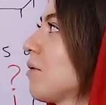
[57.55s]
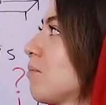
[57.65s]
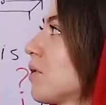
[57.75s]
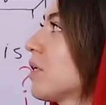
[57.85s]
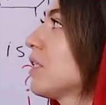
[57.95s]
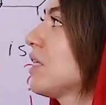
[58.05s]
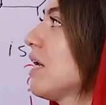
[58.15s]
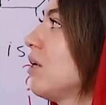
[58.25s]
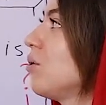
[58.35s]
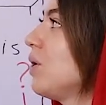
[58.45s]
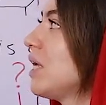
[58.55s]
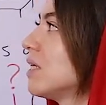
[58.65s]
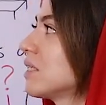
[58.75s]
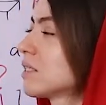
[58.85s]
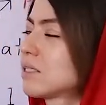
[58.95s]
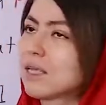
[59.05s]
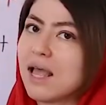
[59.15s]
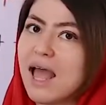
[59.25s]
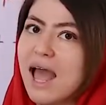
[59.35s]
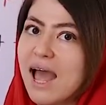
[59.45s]
A person who is
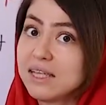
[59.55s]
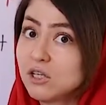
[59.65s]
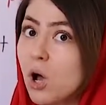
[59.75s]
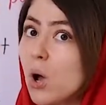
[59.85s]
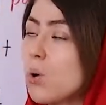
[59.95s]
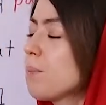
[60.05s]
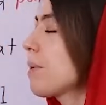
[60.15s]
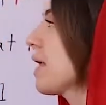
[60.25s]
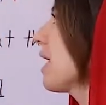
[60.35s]
at home